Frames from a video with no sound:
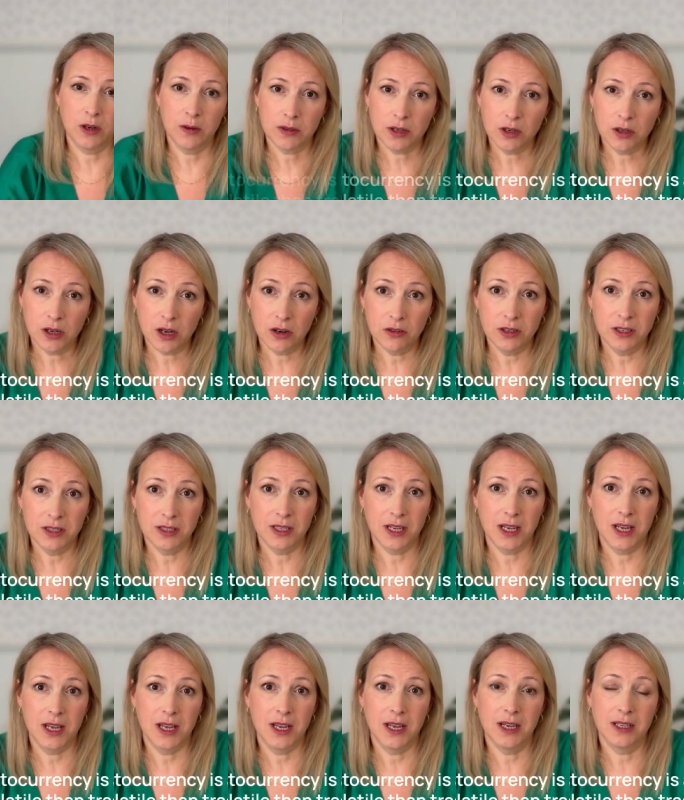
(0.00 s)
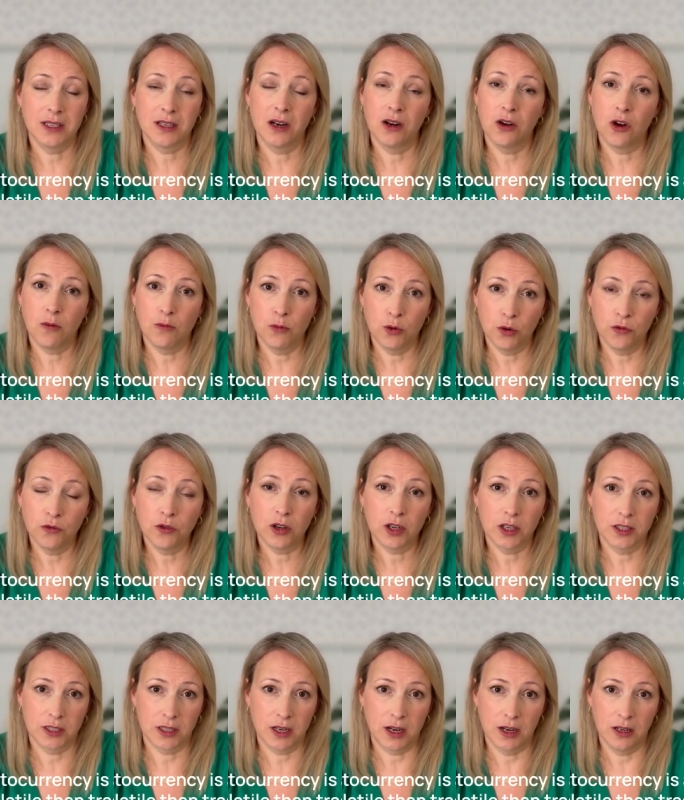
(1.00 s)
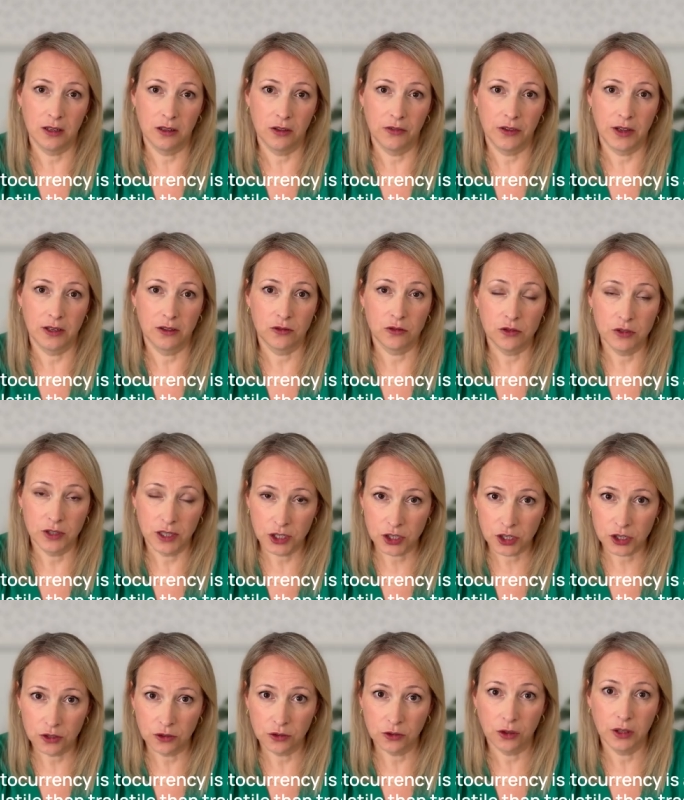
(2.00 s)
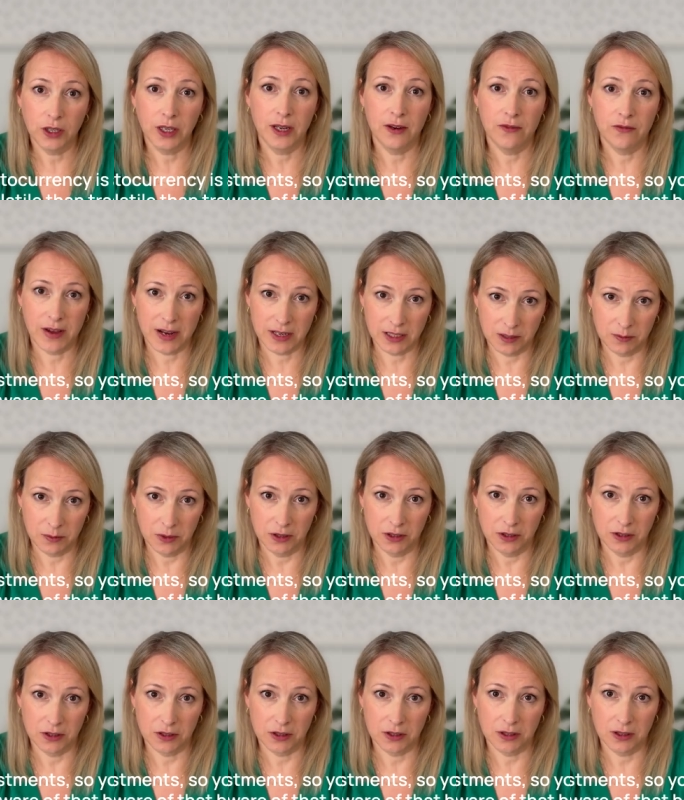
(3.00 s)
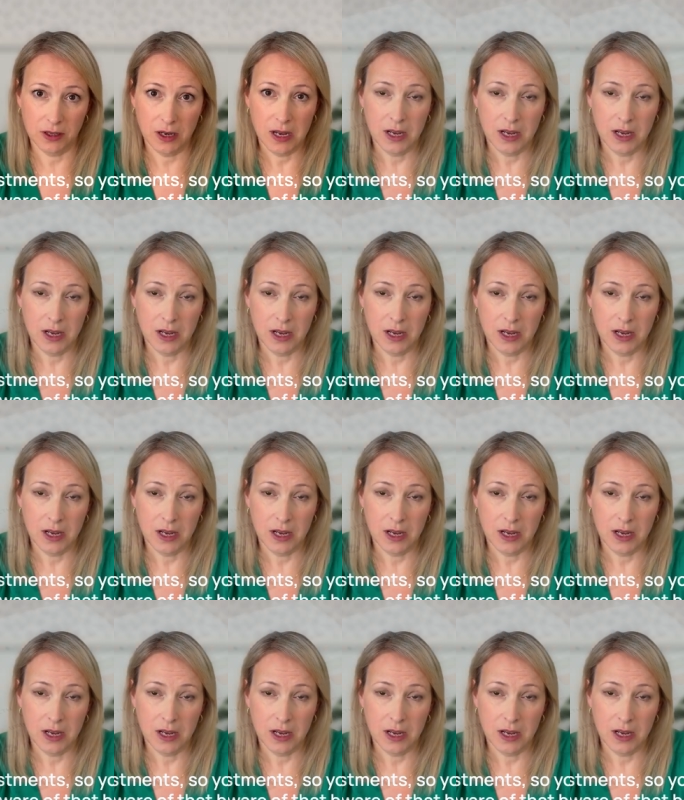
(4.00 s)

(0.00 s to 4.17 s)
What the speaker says: Cryptocurrency is a lot more volatile than traditional investments.